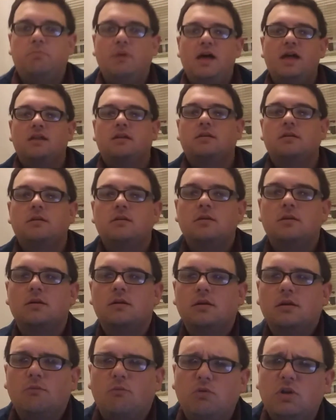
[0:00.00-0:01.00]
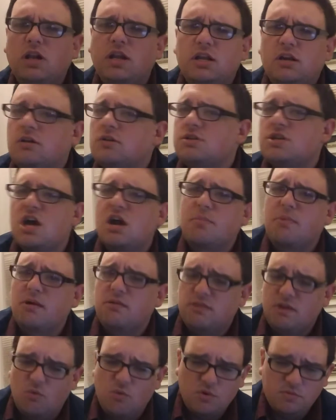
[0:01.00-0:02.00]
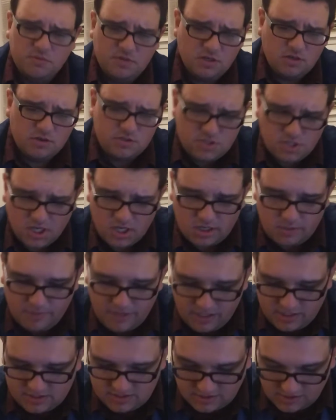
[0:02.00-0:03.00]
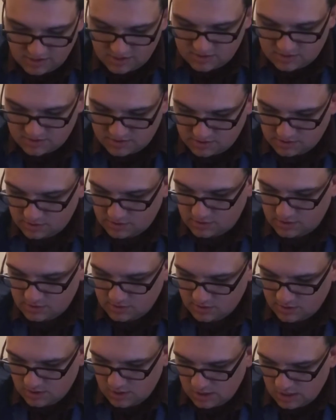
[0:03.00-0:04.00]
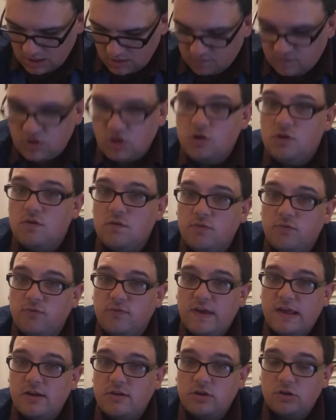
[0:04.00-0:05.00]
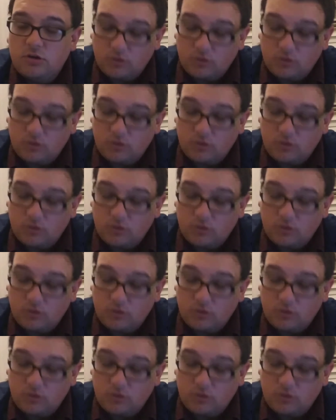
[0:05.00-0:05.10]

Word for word: But we're not here to talk about that. What we're here to talk about is this. If you fail your